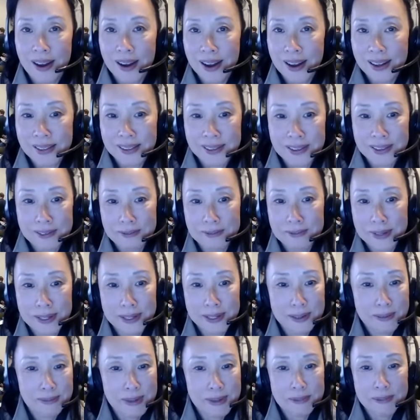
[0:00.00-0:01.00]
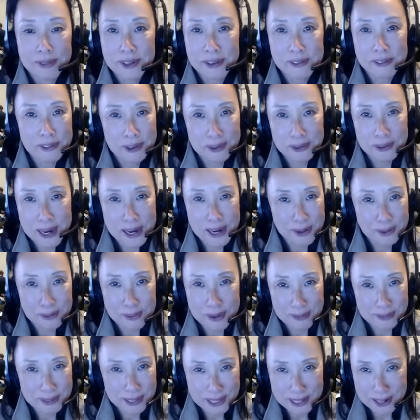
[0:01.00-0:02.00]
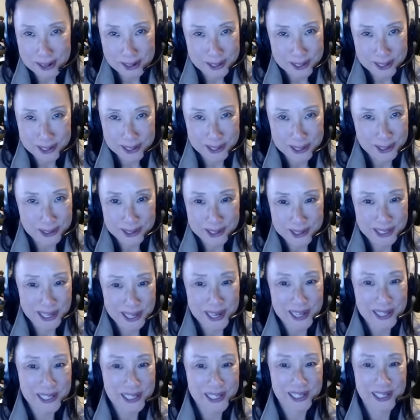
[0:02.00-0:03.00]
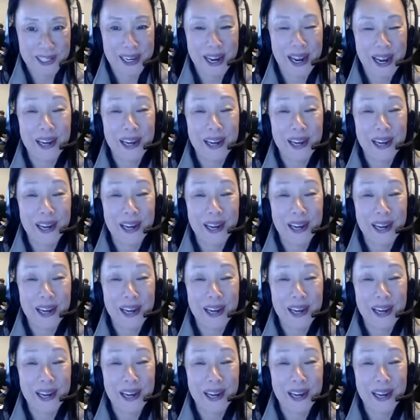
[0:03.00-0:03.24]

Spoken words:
I love being a member of the Ohio Public Health Association,